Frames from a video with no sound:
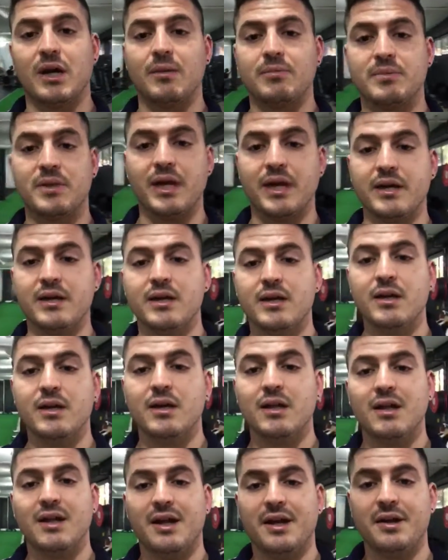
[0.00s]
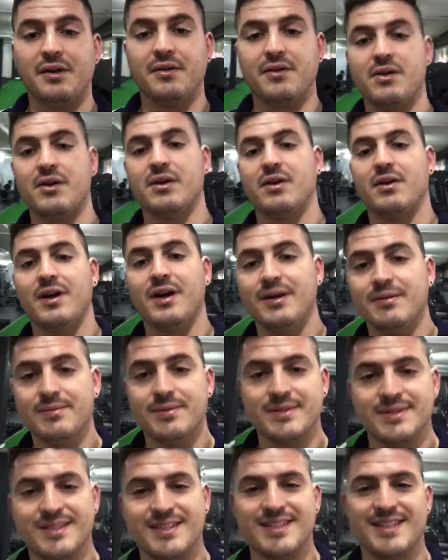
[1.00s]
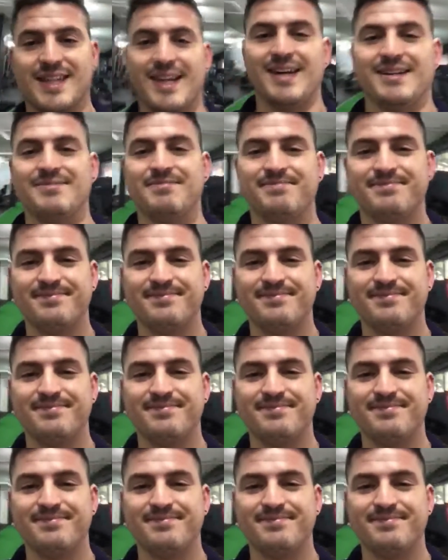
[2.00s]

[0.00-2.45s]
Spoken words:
update later on. All right, see ya.